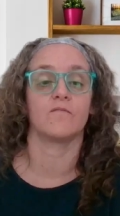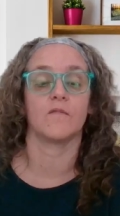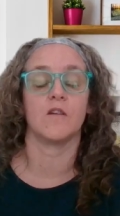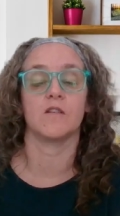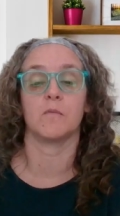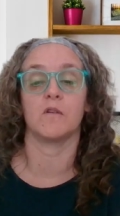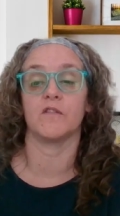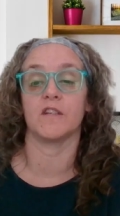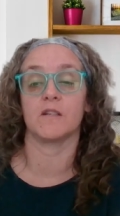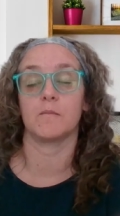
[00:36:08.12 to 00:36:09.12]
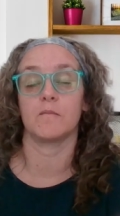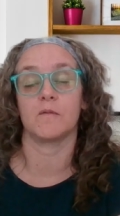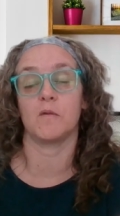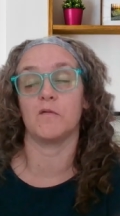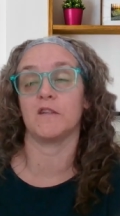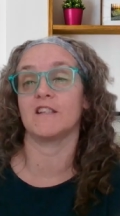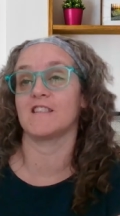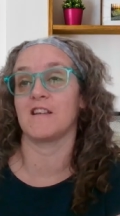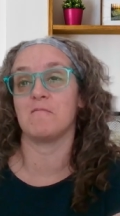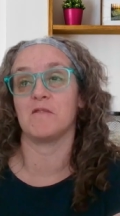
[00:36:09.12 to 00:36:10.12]
No, it's perfect. It's a perfect
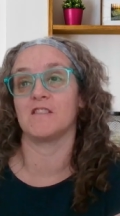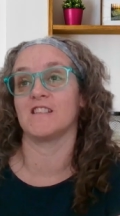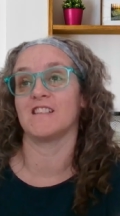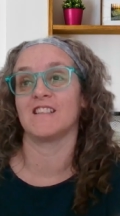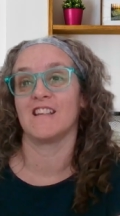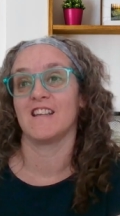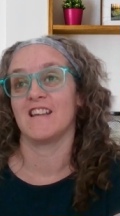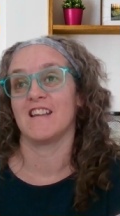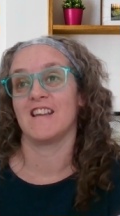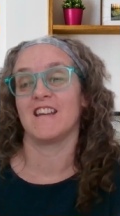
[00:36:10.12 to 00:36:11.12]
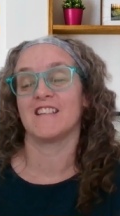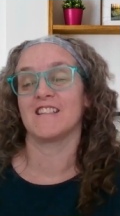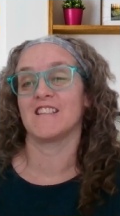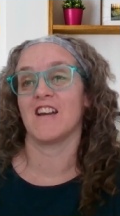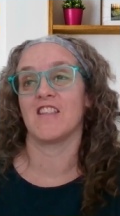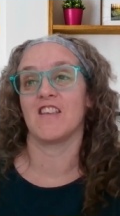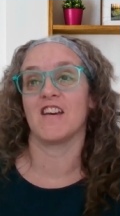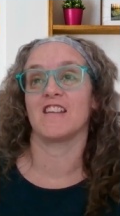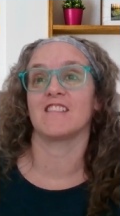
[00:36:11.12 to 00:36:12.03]
example to tie that